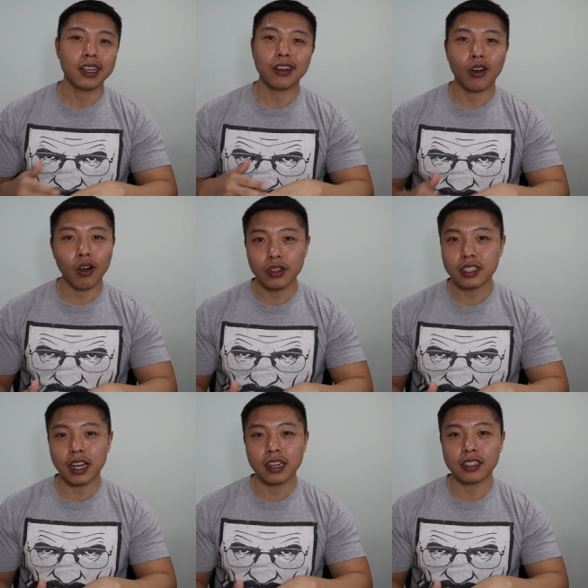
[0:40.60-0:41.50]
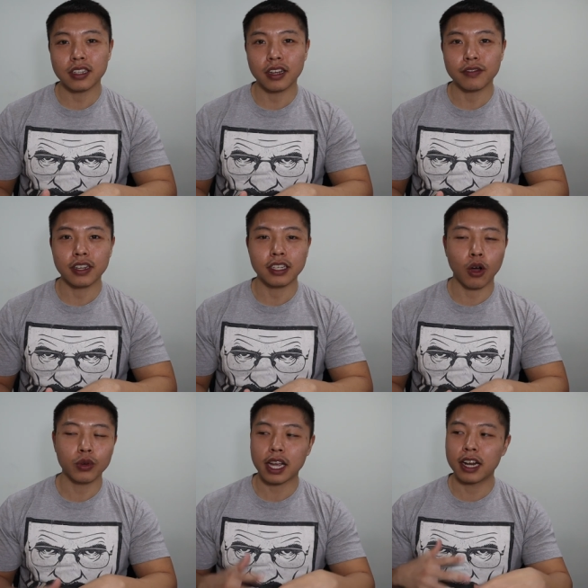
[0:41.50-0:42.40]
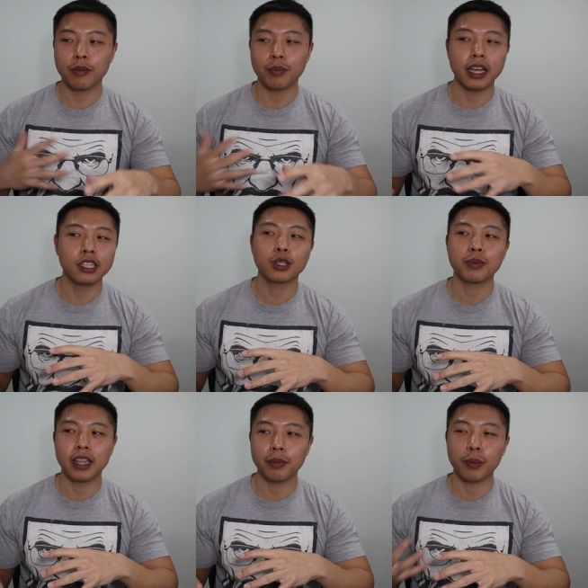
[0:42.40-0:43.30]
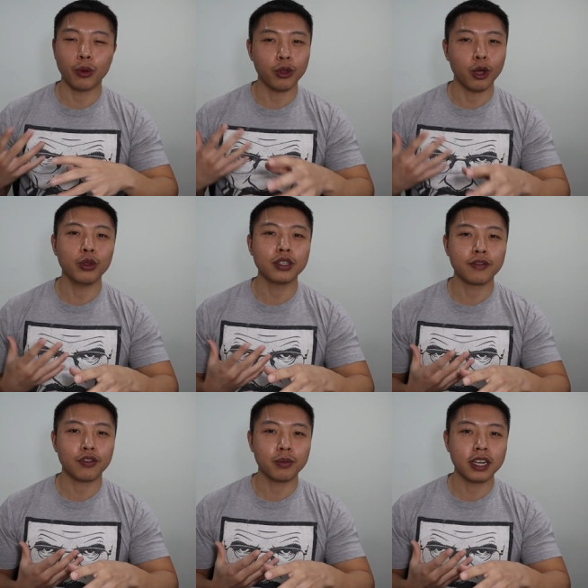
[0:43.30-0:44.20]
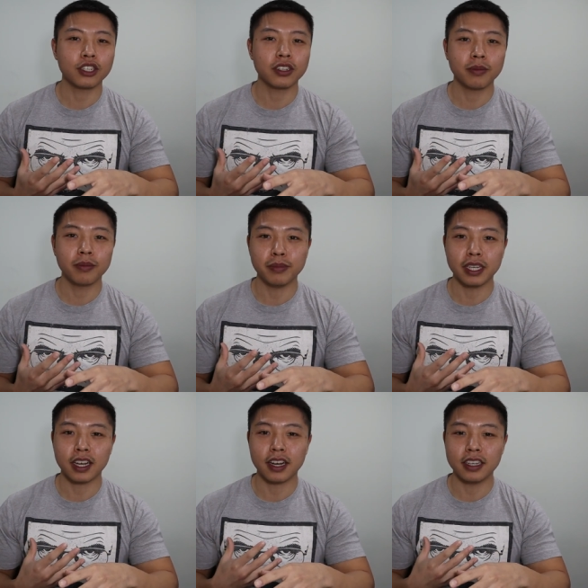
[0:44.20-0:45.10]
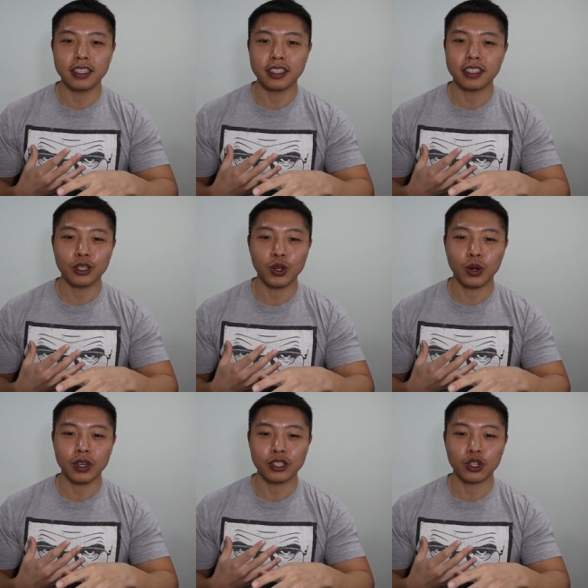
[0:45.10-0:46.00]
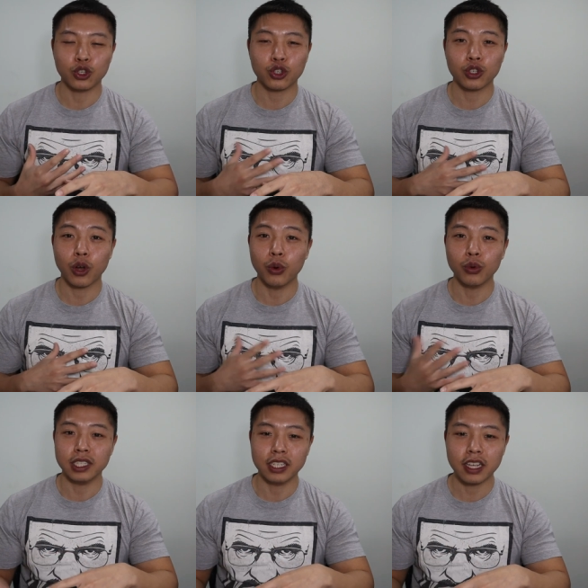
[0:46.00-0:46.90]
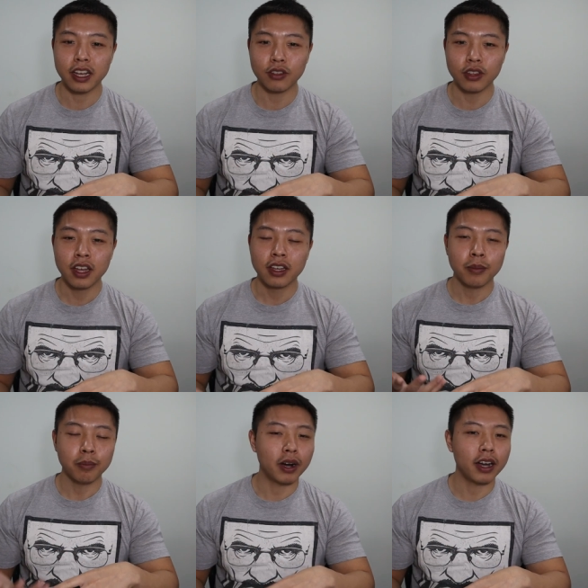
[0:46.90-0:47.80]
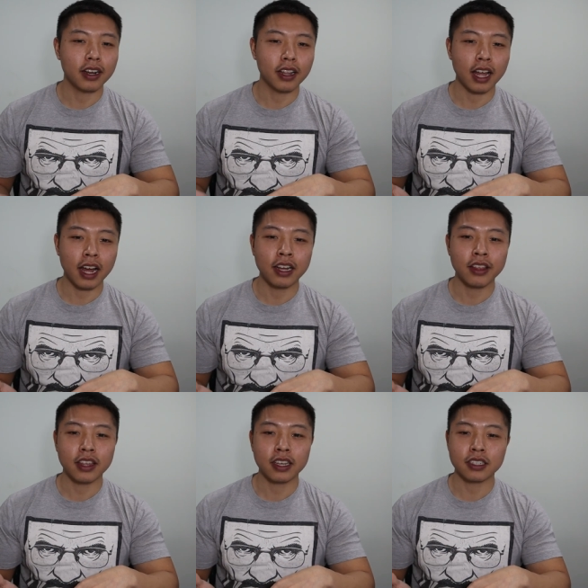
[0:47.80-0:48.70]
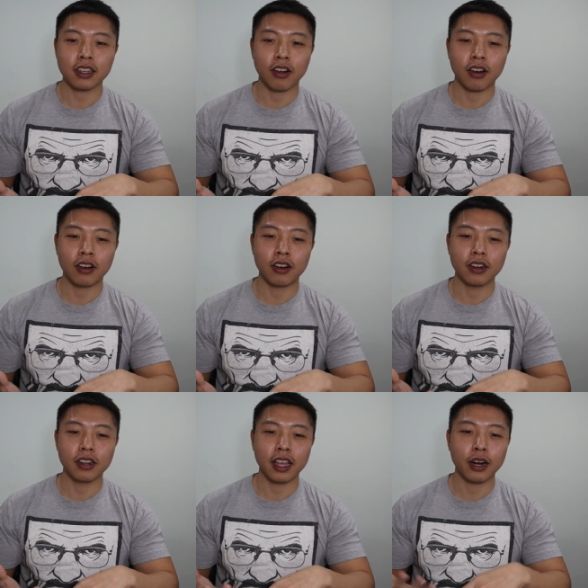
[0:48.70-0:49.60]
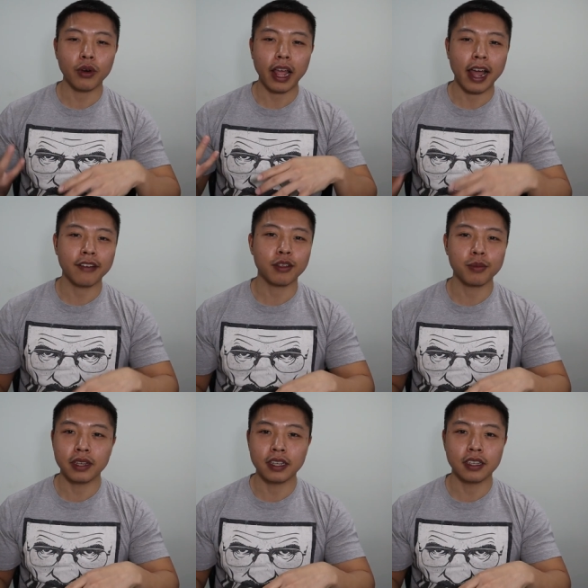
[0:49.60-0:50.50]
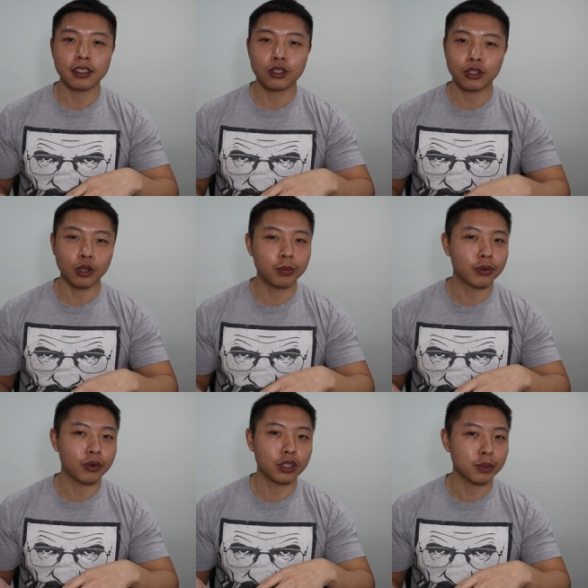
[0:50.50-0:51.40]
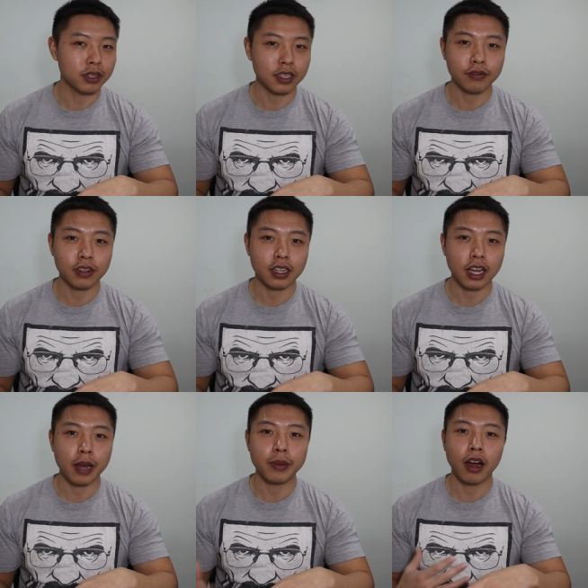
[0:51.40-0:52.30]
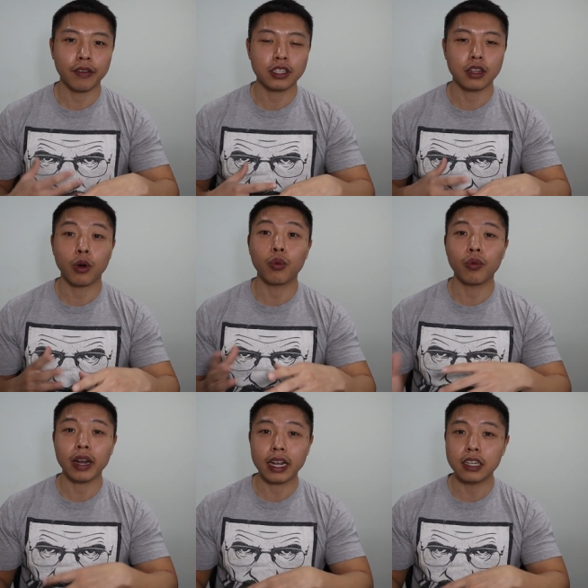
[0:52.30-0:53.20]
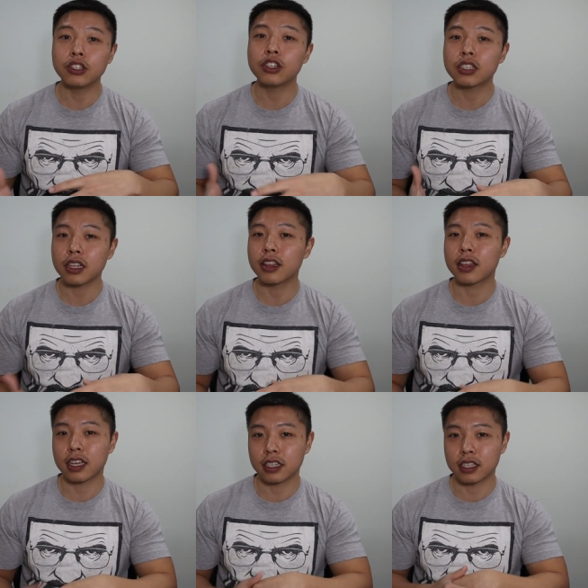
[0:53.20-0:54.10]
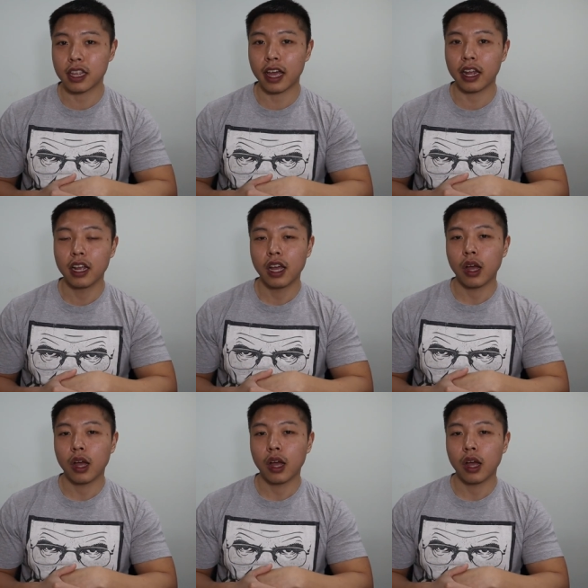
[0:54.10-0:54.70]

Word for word: and all this kind of stuff and it always kind of amazes me that people know this information because you know it's just so detailed but a lot of things aren't they don't have to be super specific i mean obviously there are ranges and things that